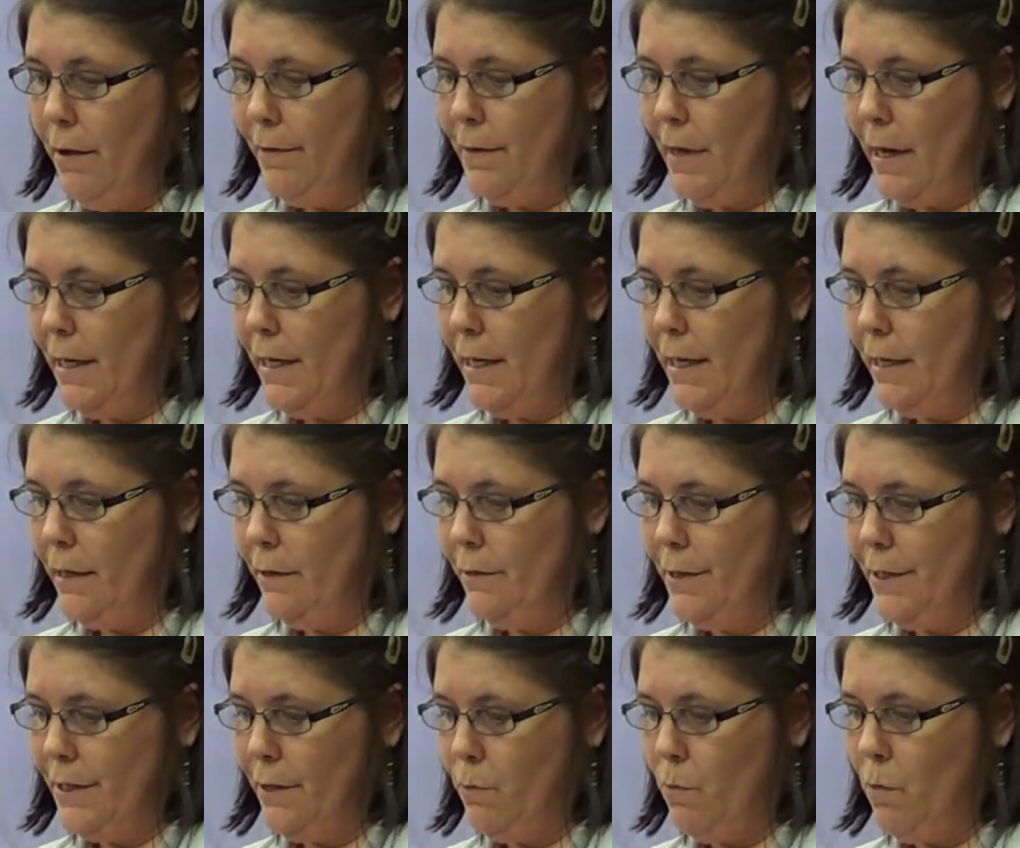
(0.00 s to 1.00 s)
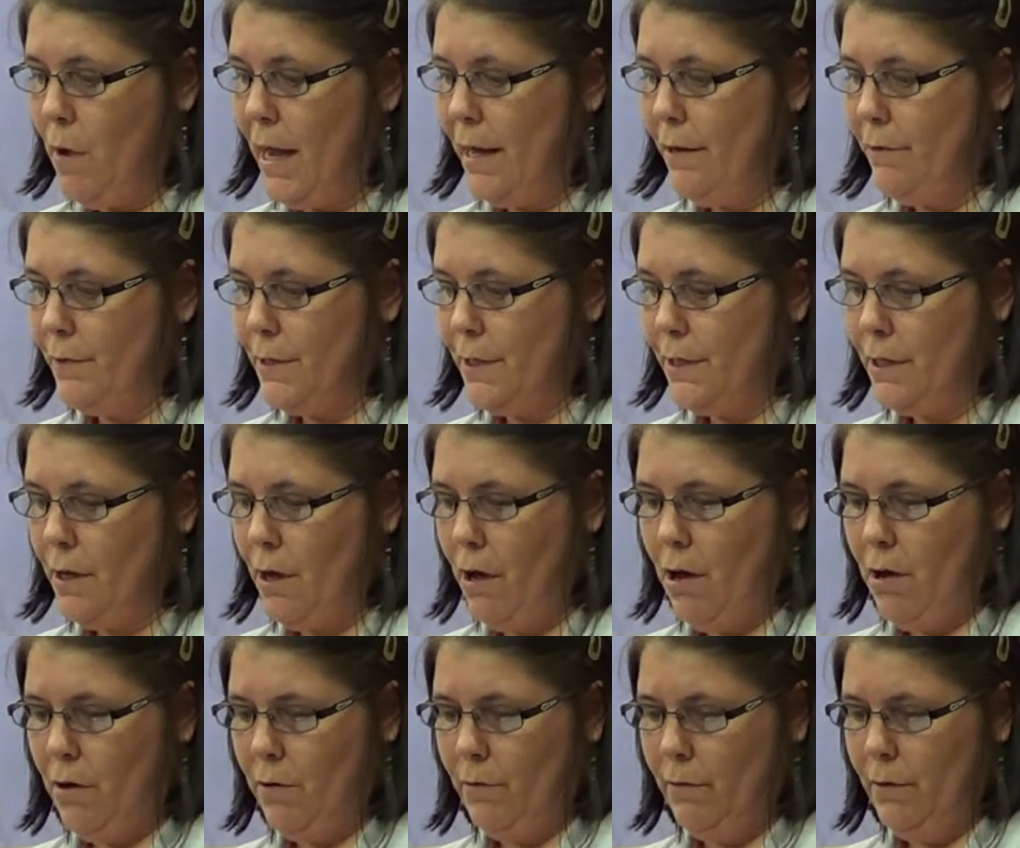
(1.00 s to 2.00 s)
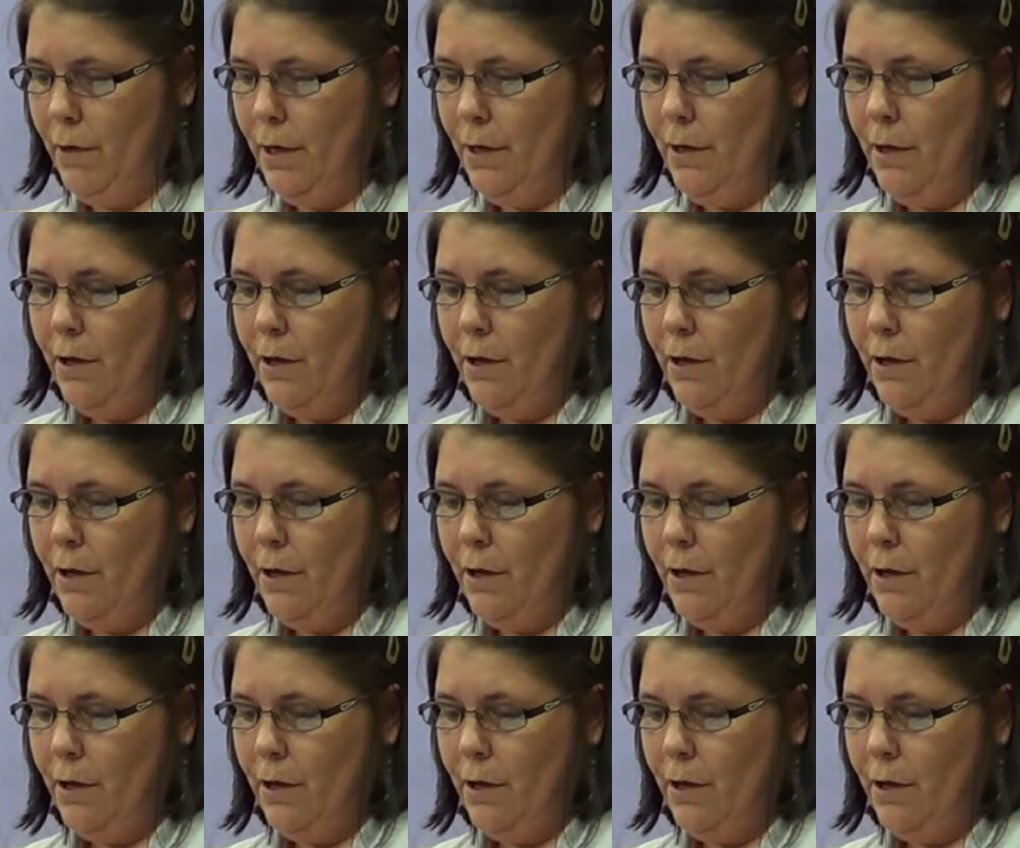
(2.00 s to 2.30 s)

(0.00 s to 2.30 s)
than in England and Wales as a whole,